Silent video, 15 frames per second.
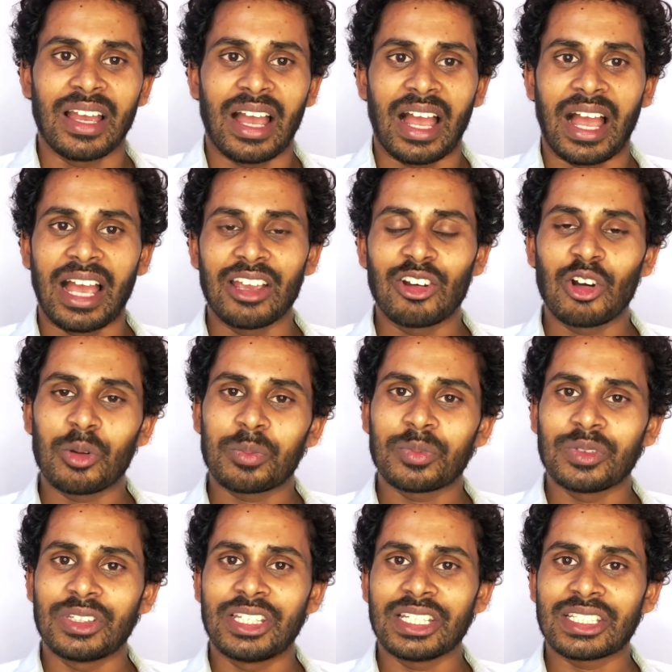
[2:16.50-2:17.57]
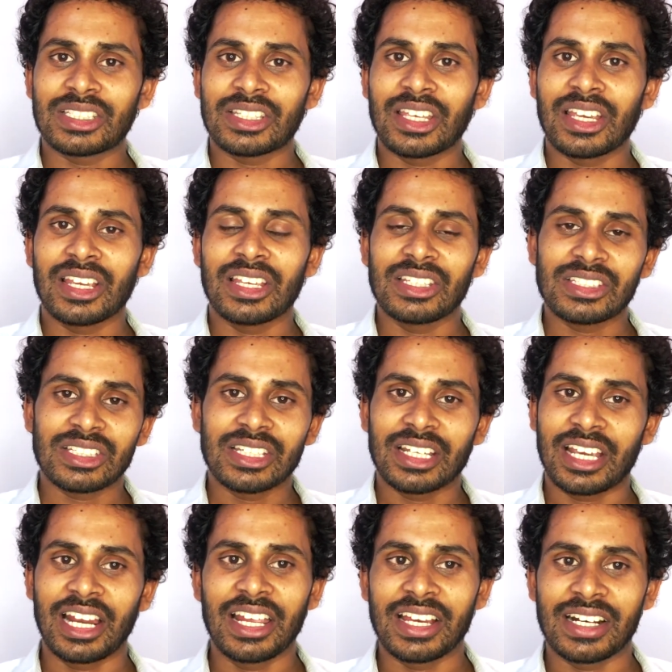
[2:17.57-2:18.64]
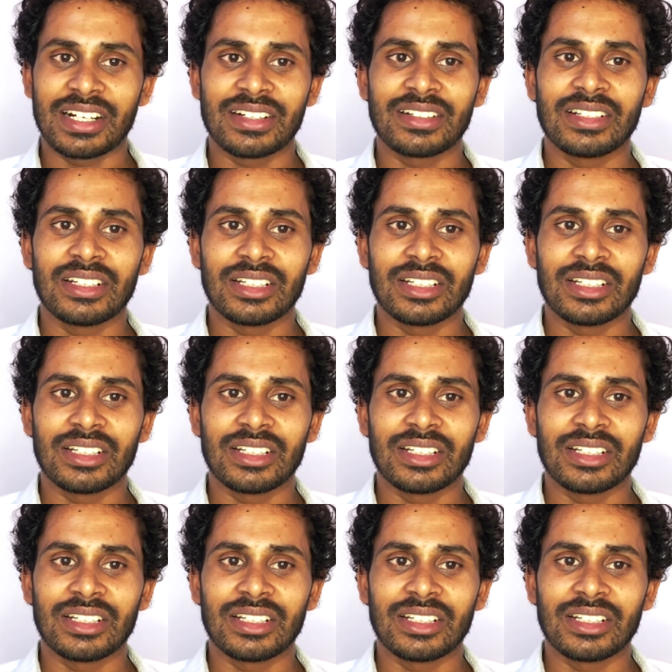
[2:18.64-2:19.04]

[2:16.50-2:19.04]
I hope this thing is clear.